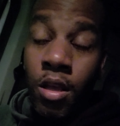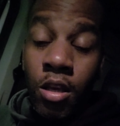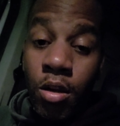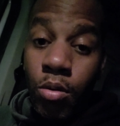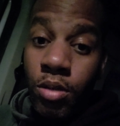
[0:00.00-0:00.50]

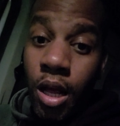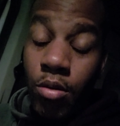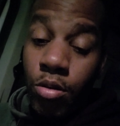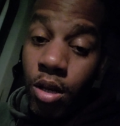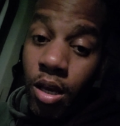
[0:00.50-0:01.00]
you know,
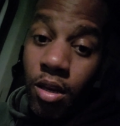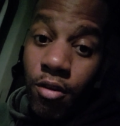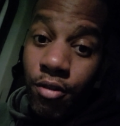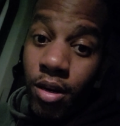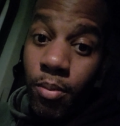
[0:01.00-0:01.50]
down to the itty
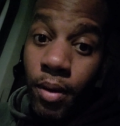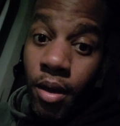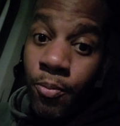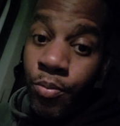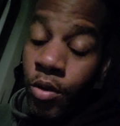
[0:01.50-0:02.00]
gritty,
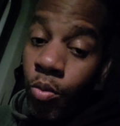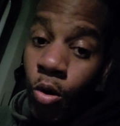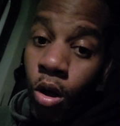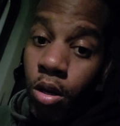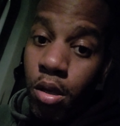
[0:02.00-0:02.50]
man
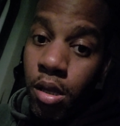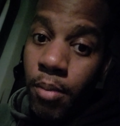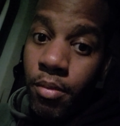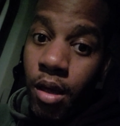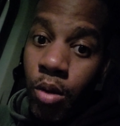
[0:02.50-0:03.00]
we're all the
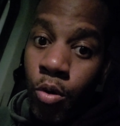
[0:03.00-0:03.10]
same thing.